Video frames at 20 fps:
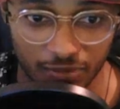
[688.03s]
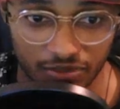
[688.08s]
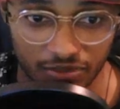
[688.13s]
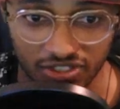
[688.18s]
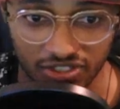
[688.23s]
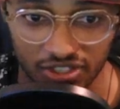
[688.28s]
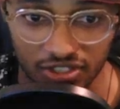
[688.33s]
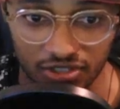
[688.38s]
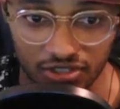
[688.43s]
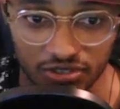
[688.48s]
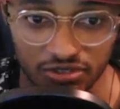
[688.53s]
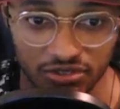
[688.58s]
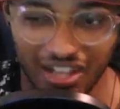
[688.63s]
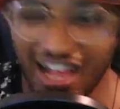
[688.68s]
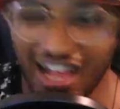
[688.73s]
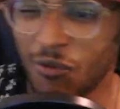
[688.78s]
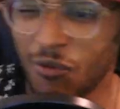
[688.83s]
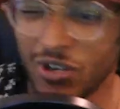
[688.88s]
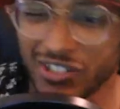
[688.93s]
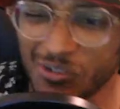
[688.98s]
So
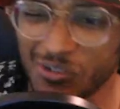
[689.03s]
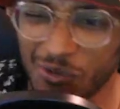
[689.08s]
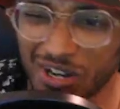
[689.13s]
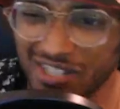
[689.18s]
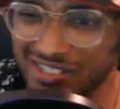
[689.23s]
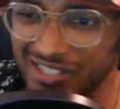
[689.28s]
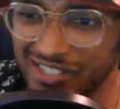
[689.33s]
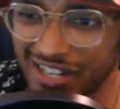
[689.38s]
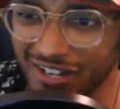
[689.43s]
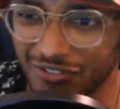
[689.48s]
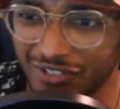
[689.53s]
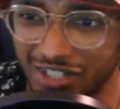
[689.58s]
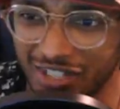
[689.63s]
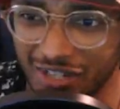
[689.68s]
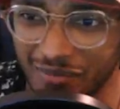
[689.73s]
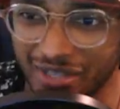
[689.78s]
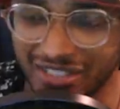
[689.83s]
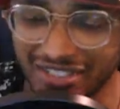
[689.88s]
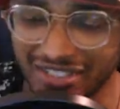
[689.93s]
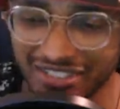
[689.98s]
I wonder what it's like for them.
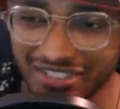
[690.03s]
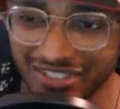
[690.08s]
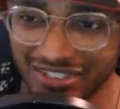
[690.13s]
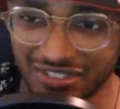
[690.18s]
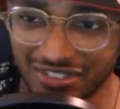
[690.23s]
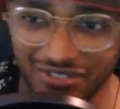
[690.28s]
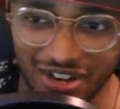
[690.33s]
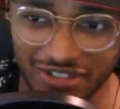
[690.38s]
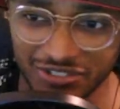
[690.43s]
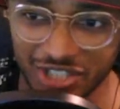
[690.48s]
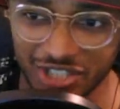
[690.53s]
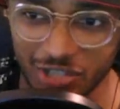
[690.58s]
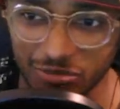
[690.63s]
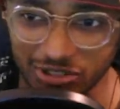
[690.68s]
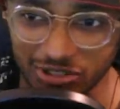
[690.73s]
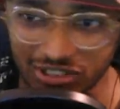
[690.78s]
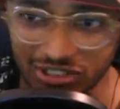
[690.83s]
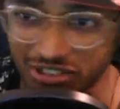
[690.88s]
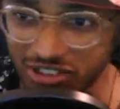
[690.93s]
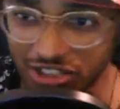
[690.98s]
Is it just the roundtables
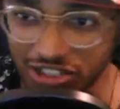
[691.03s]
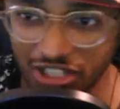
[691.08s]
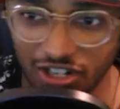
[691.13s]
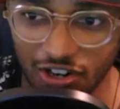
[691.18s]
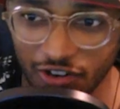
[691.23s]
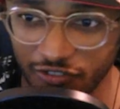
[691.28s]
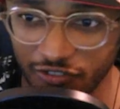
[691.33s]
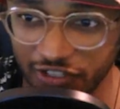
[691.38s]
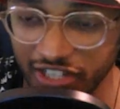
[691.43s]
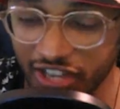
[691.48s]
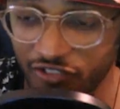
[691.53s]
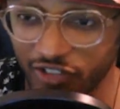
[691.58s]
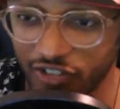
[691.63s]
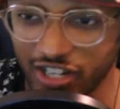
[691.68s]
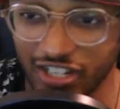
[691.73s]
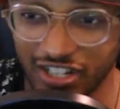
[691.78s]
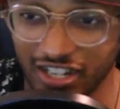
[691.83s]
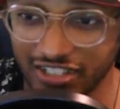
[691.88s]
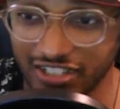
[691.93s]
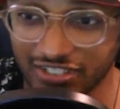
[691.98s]
just shut off and they
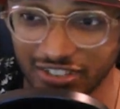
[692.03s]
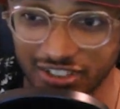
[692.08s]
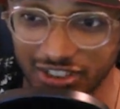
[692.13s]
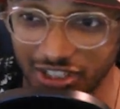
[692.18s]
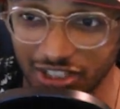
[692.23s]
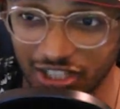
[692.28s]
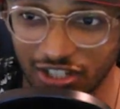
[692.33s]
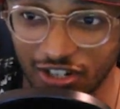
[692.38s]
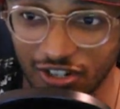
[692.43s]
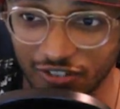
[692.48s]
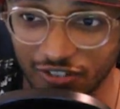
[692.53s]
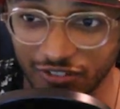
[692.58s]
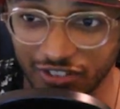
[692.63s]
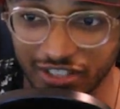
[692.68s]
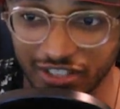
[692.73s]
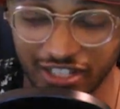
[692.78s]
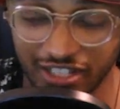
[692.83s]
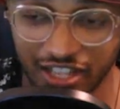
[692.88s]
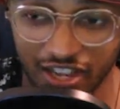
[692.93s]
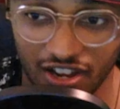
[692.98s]
realize it's shut off and
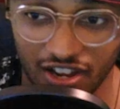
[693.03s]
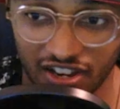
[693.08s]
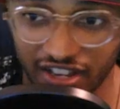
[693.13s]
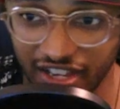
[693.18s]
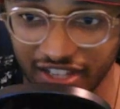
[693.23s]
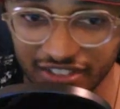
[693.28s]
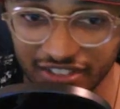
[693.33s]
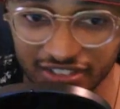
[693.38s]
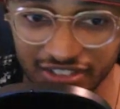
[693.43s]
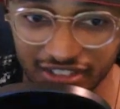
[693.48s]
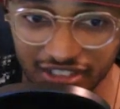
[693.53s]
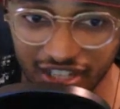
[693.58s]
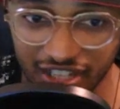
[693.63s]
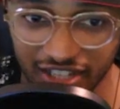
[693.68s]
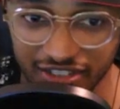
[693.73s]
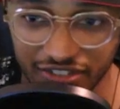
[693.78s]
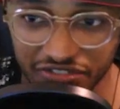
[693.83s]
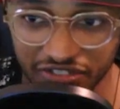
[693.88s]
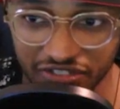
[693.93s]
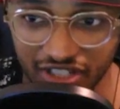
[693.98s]
then they can't enter kind
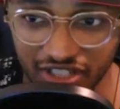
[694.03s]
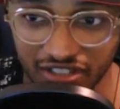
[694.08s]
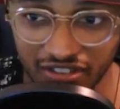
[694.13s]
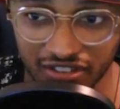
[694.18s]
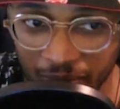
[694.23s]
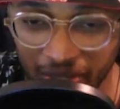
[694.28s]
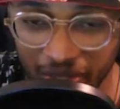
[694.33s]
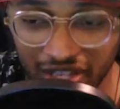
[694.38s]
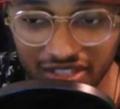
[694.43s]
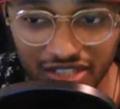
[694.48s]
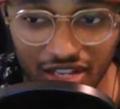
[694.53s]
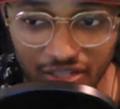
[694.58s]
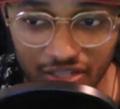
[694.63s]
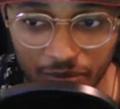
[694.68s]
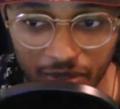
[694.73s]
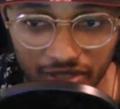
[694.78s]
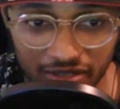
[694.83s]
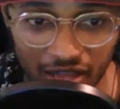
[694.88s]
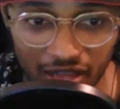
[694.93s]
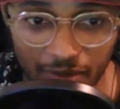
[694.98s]
of thing? Because
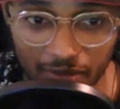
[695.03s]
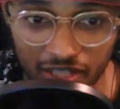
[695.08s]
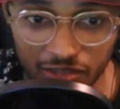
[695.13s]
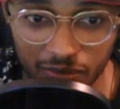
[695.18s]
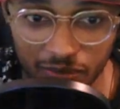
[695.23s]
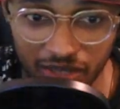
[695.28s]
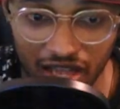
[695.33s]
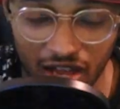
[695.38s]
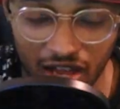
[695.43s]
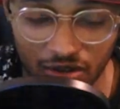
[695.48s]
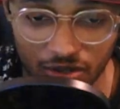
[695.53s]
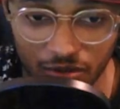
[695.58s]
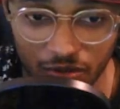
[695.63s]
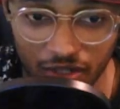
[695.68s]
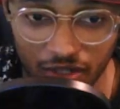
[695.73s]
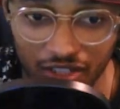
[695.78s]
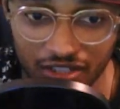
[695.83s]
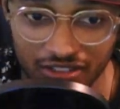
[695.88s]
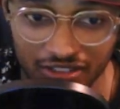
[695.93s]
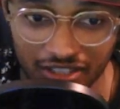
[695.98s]
that must be how it
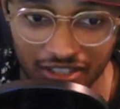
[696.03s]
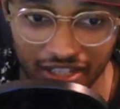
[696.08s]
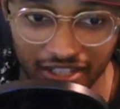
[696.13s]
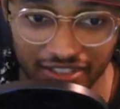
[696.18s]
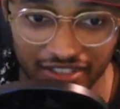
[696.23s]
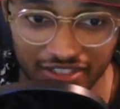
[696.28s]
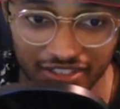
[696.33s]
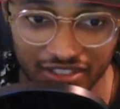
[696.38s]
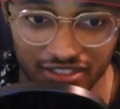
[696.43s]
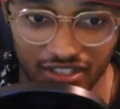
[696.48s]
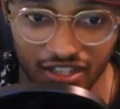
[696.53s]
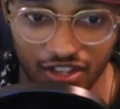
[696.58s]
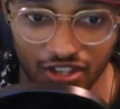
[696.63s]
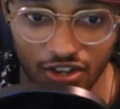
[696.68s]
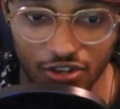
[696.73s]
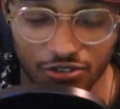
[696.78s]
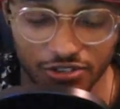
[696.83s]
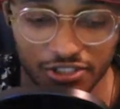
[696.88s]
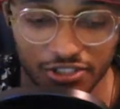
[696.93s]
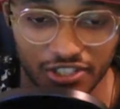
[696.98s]
works. Like they're just like,
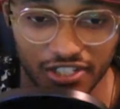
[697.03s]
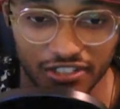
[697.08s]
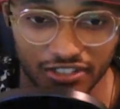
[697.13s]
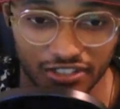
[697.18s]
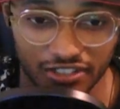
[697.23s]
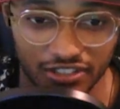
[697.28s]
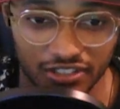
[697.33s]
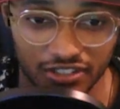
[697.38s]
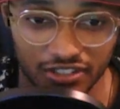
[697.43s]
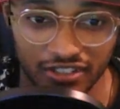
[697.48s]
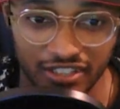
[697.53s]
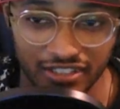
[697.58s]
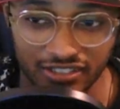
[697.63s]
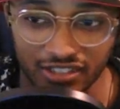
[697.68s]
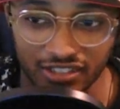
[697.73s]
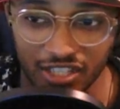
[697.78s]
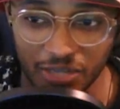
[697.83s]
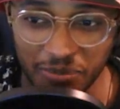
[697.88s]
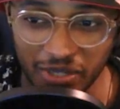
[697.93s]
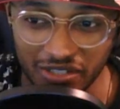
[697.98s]
oh shit, they're
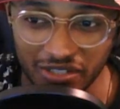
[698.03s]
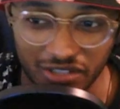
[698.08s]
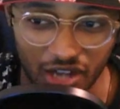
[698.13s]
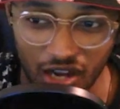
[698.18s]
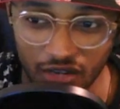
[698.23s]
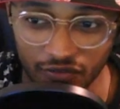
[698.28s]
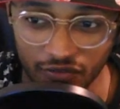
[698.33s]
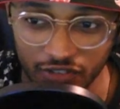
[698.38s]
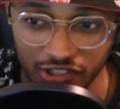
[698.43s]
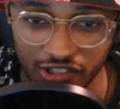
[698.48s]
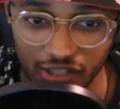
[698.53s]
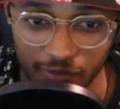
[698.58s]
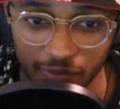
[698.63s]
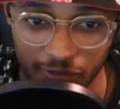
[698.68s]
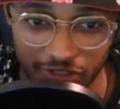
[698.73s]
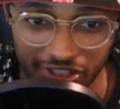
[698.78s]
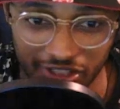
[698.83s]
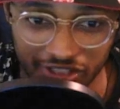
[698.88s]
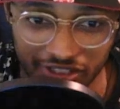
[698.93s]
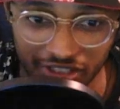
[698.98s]
skipping time for some
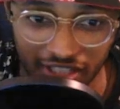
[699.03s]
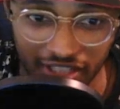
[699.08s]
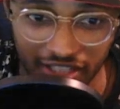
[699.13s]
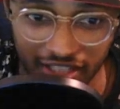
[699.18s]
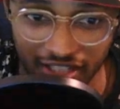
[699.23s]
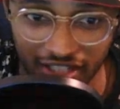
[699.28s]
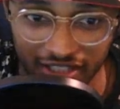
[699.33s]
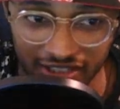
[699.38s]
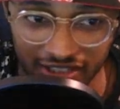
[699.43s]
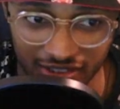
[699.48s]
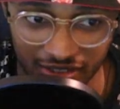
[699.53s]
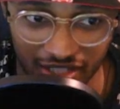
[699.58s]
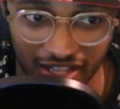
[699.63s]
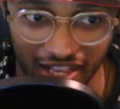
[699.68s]
reason, I guess.